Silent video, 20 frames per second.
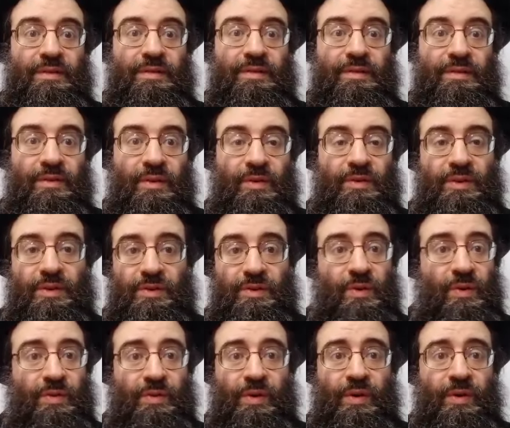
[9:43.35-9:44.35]
Notice
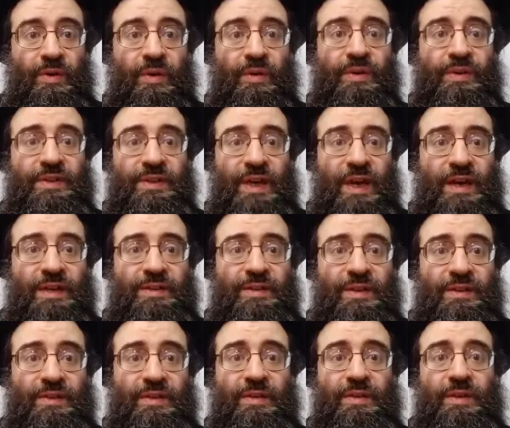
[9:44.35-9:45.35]
all these
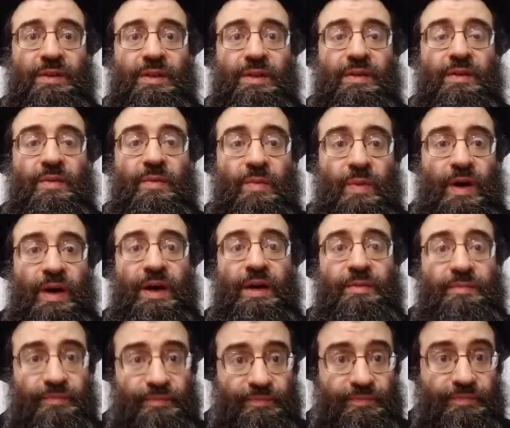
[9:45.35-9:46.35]
cases
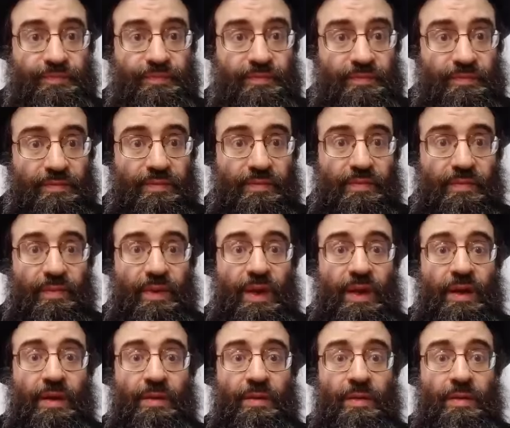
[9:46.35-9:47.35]
where
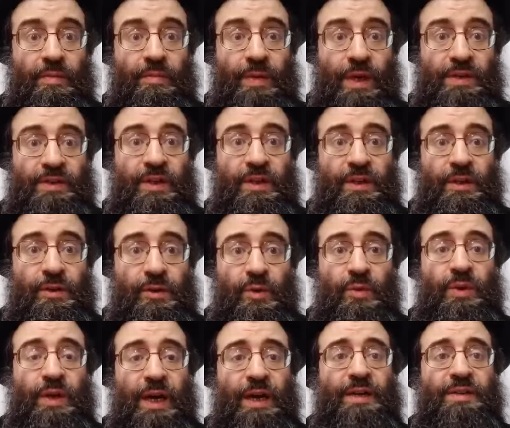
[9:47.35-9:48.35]
basically 2
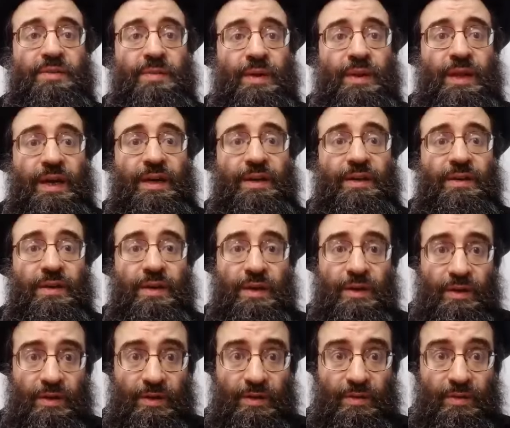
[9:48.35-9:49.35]
letters, when they're
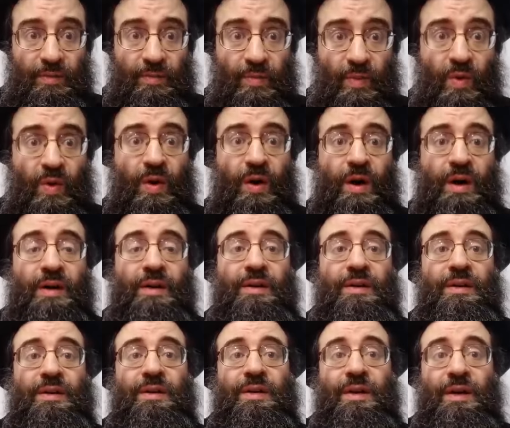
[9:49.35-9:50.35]
more
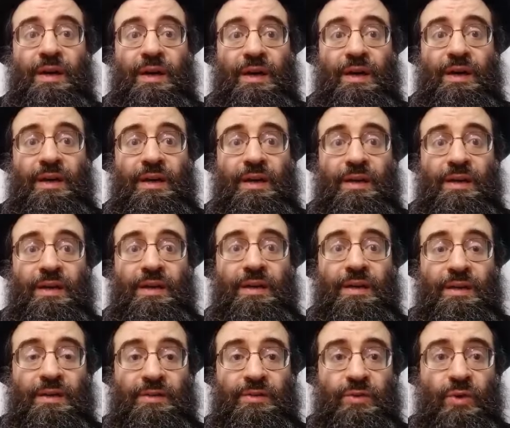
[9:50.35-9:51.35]

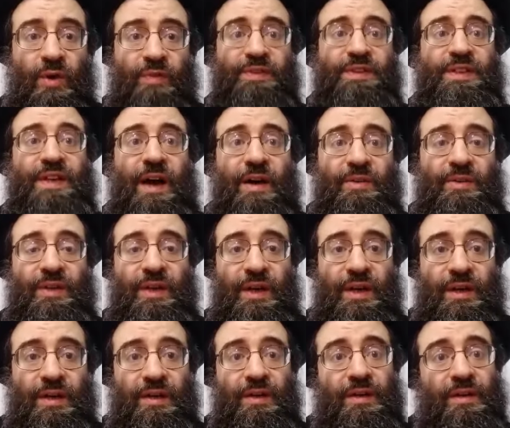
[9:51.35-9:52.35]
soft
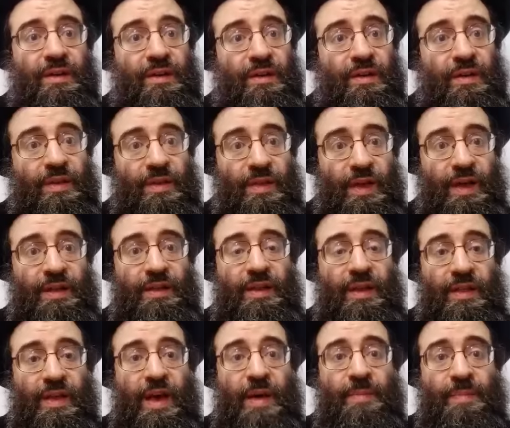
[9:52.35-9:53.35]
sounding,
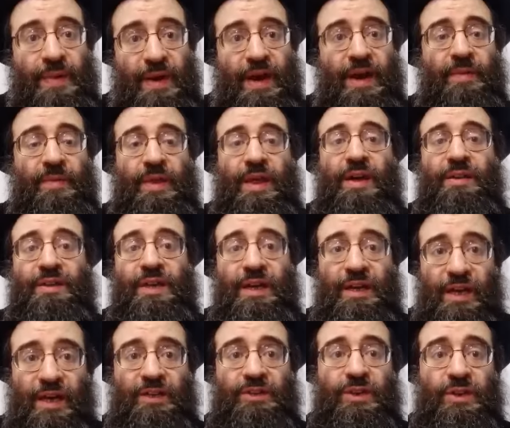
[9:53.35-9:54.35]
then their pair without
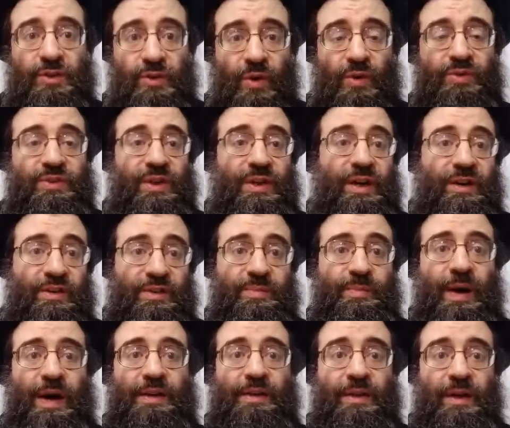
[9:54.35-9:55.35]
Dagesh is also
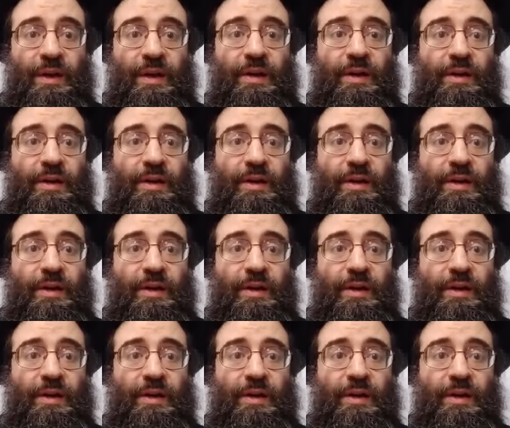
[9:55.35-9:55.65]
corresponding.